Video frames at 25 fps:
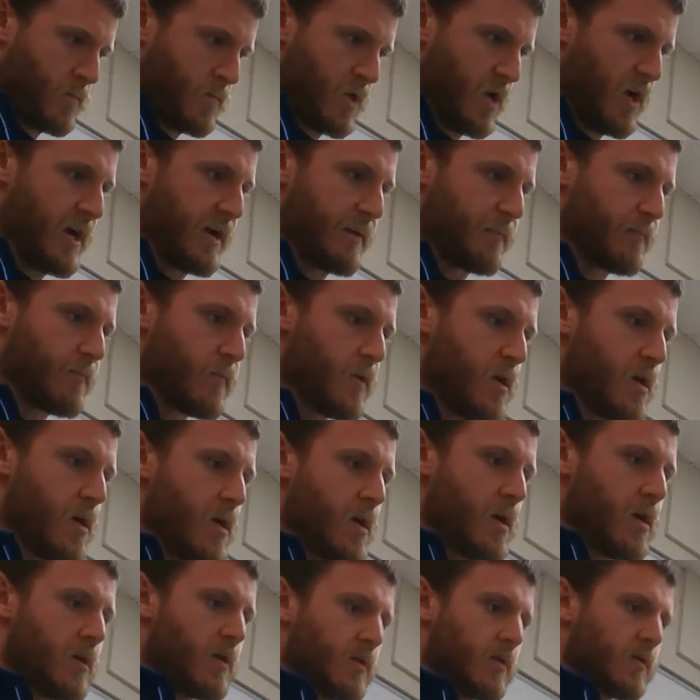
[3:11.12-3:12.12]
All right,
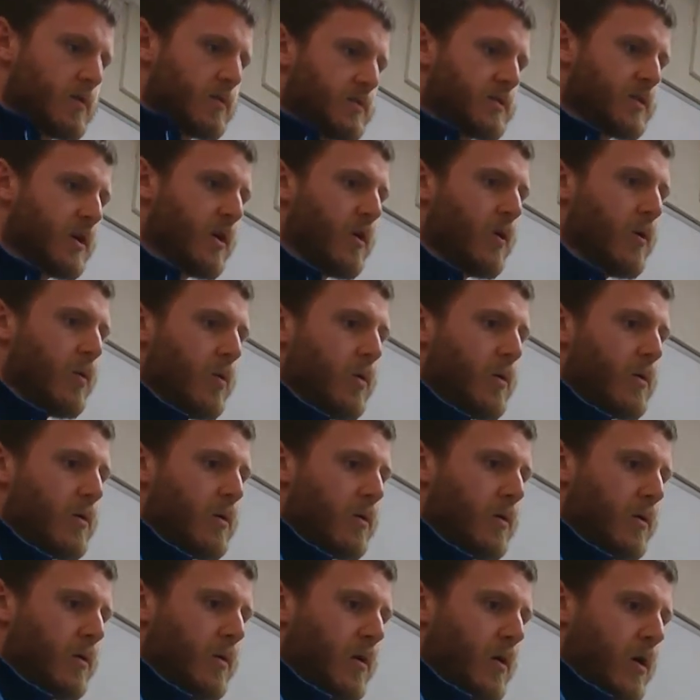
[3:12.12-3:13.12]

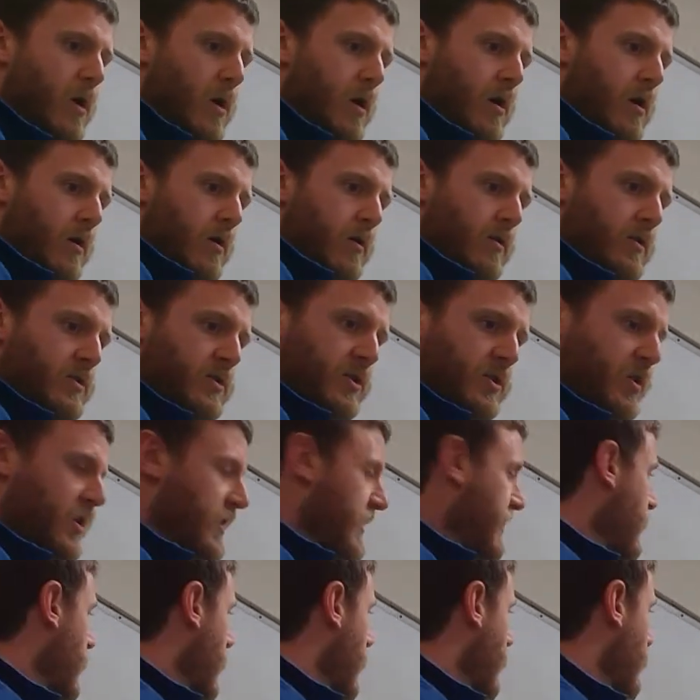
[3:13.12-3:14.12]
so just
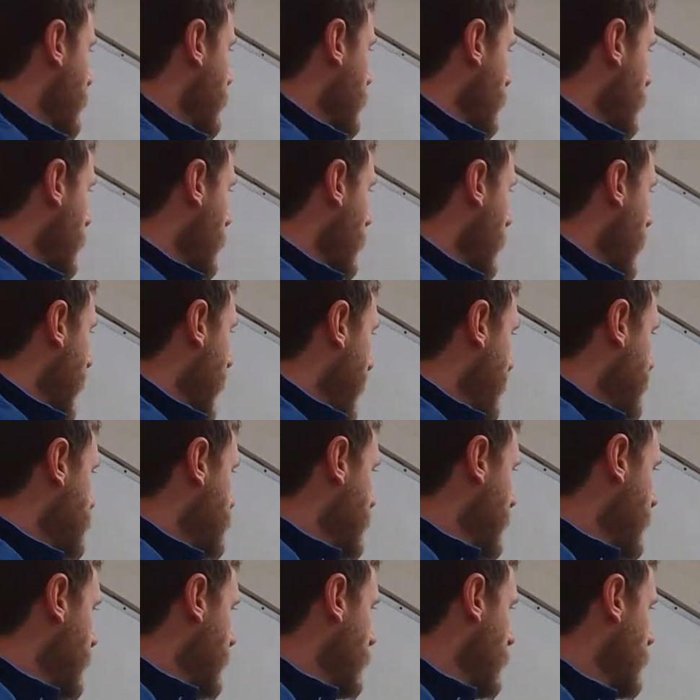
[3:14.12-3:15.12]
click here on the Google
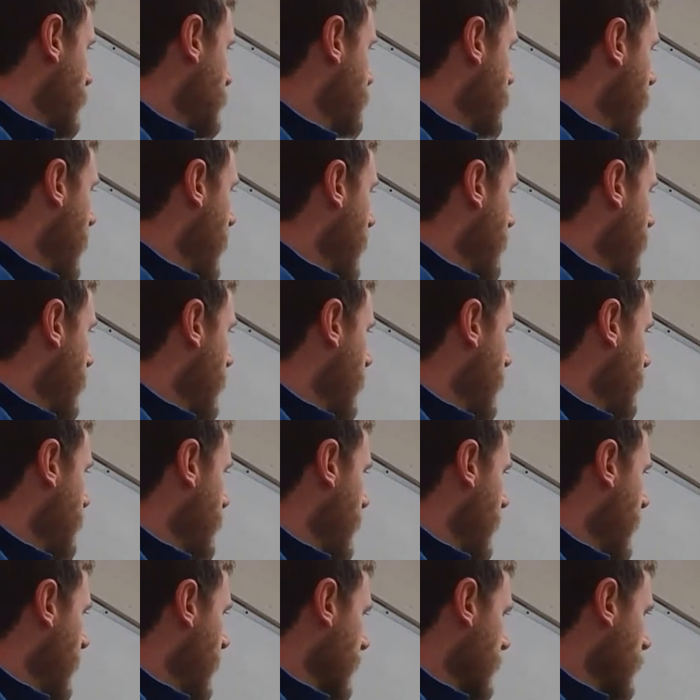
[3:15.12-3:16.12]
Apps button, which pop
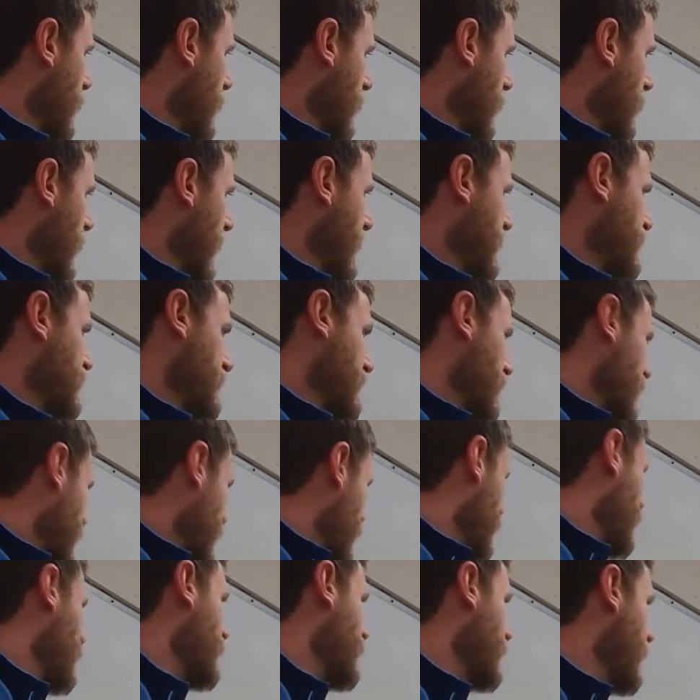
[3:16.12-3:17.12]
up Google Classroom, your
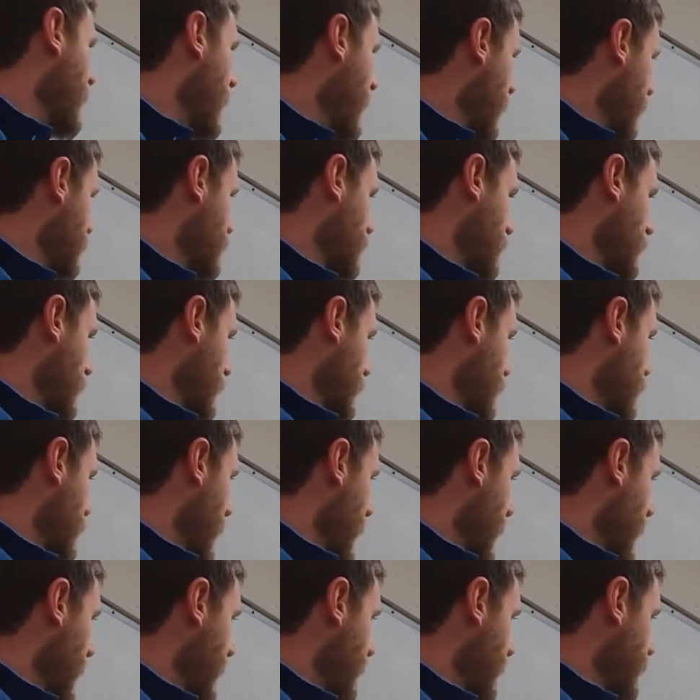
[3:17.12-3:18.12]
Google Docs, Google
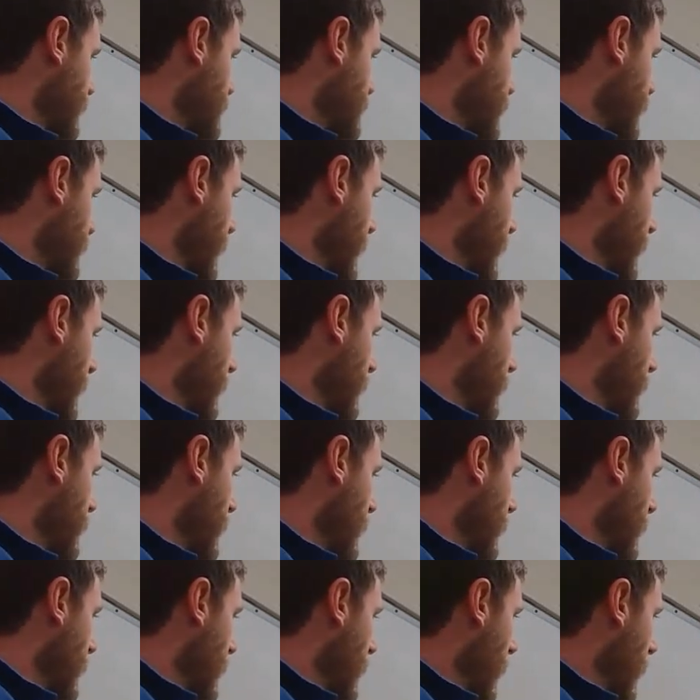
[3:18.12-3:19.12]
Drive,
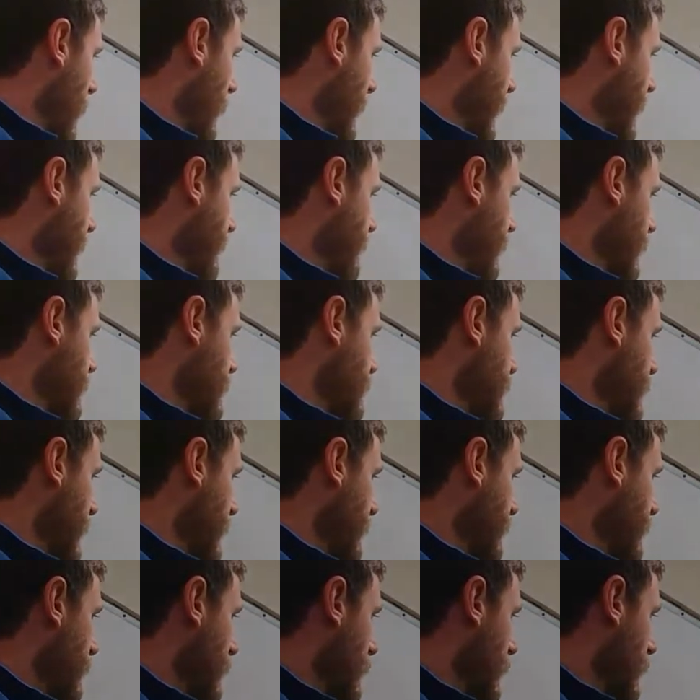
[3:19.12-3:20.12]
Gmail, all that fun
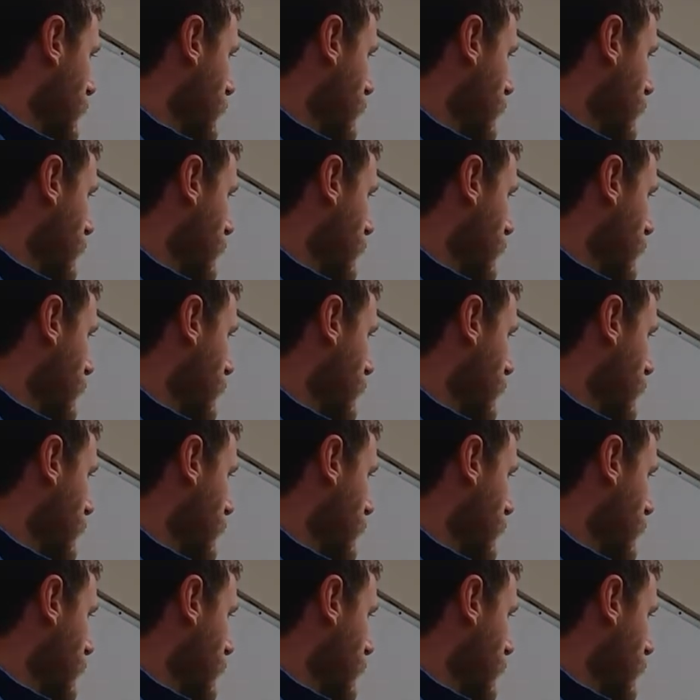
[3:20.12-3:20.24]
stuff.